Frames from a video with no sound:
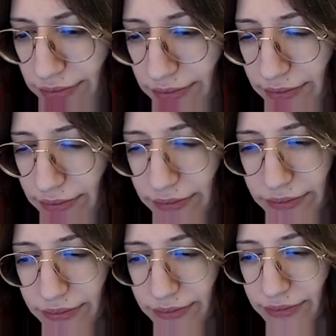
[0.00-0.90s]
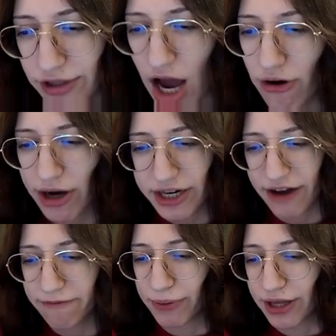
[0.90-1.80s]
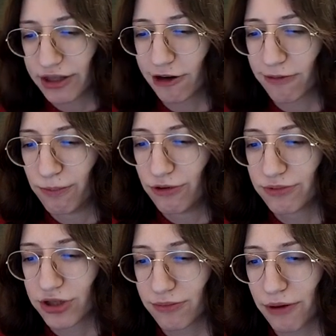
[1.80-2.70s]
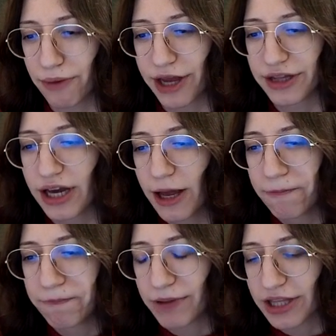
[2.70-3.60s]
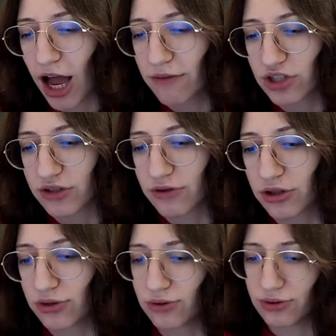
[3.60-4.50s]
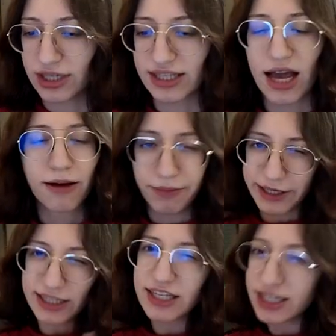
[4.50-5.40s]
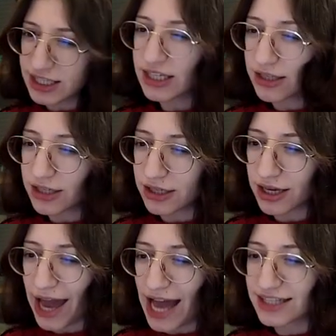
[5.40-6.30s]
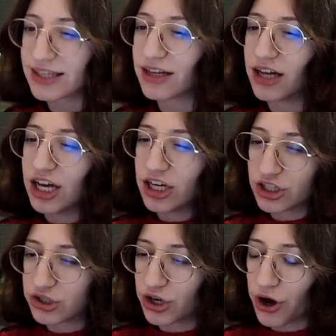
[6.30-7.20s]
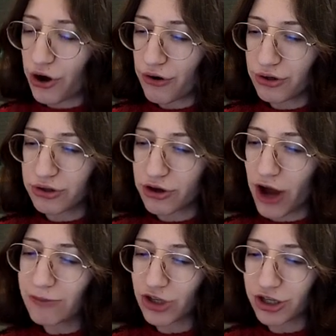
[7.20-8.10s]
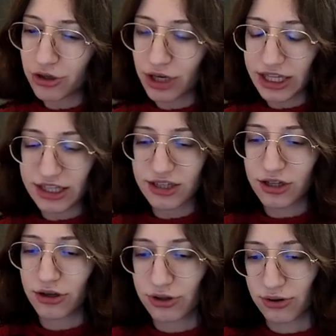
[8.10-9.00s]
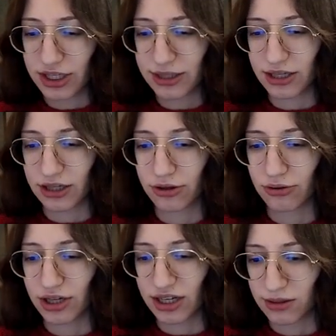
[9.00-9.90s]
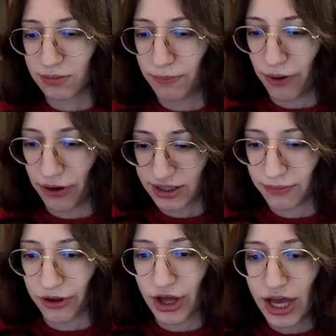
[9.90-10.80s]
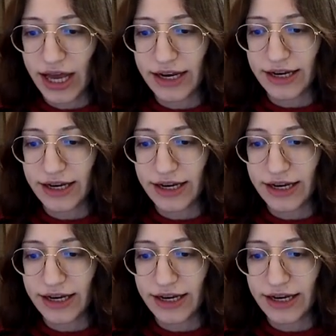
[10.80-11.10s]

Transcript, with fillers: Now I have plenty of moves on my mind, but I'm just going to do this because he still didn't castle. So, you know, I'm trying to get as close to his territory as possible.